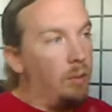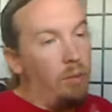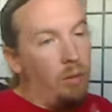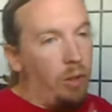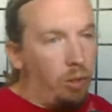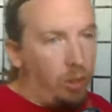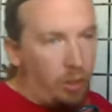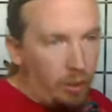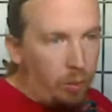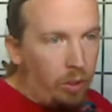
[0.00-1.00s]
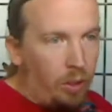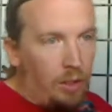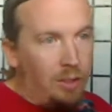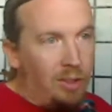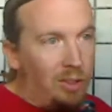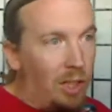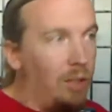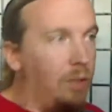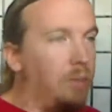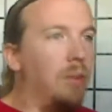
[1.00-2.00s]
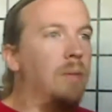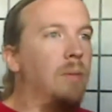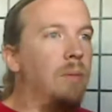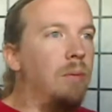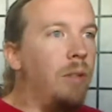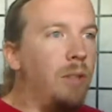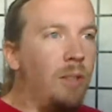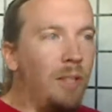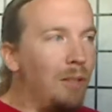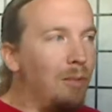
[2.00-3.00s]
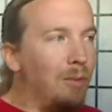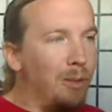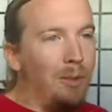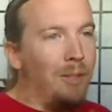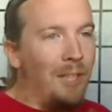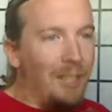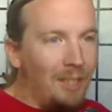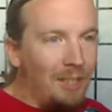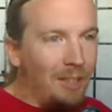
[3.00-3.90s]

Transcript: literally putting us in jail for for doing it,